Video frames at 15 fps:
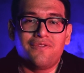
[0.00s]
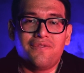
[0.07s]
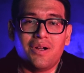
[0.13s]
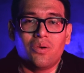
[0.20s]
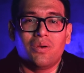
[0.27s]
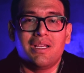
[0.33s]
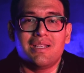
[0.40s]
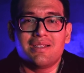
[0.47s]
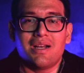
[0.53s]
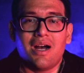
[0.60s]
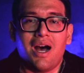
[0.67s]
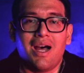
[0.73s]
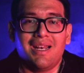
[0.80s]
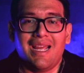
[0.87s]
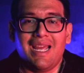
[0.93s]
focus
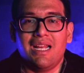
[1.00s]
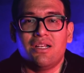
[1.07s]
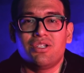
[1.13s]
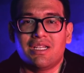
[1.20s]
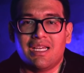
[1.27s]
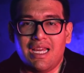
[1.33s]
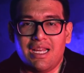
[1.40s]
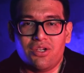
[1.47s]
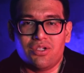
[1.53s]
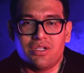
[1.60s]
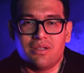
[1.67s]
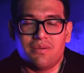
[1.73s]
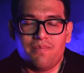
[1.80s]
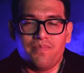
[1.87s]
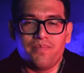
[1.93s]
on
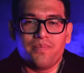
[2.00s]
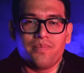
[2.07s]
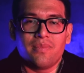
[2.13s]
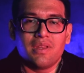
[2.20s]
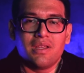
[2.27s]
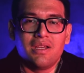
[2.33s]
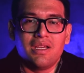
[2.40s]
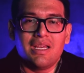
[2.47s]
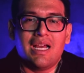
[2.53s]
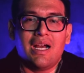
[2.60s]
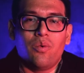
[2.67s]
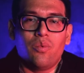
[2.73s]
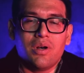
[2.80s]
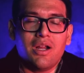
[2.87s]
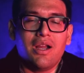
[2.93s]
education.
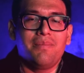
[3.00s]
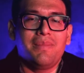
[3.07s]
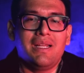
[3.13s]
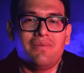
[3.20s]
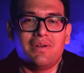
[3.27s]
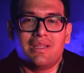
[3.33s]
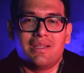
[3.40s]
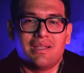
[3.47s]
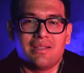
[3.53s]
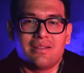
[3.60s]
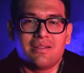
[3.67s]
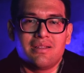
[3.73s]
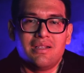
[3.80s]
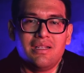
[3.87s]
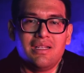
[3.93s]
What do I mean with
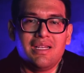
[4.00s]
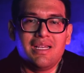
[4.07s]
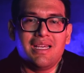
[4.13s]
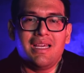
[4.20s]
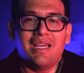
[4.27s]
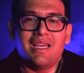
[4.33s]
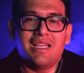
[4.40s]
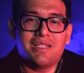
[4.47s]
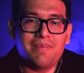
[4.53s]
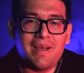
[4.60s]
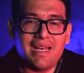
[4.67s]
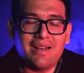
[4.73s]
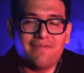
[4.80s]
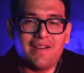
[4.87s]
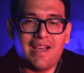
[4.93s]
this?
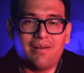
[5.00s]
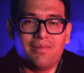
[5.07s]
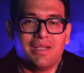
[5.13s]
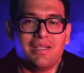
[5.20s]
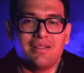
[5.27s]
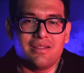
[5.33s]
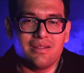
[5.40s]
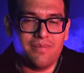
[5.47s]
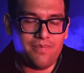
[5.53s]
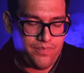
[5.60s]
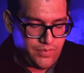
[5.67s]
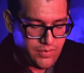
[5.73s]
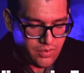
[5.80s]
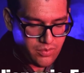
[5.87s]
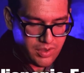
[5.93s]
Hispanic families,
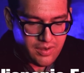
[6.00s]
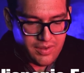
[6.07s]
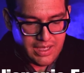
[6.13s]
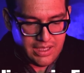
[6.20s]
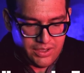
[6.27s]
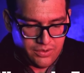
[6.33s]
what do?